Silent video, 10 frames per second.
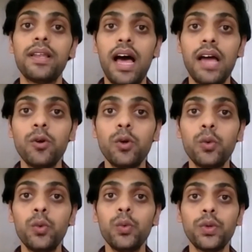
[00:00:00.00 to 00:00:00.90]
I want
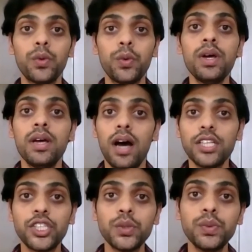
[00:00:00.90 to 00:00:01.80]
to
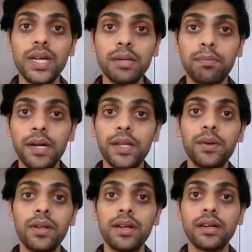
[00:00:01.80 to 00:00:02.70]
achieve that
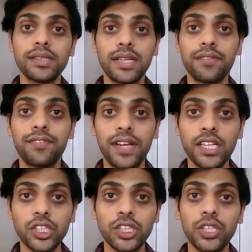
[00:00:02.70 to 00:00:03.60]
particular
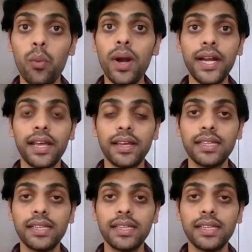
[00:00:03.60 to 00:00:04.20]
certification in 1 day.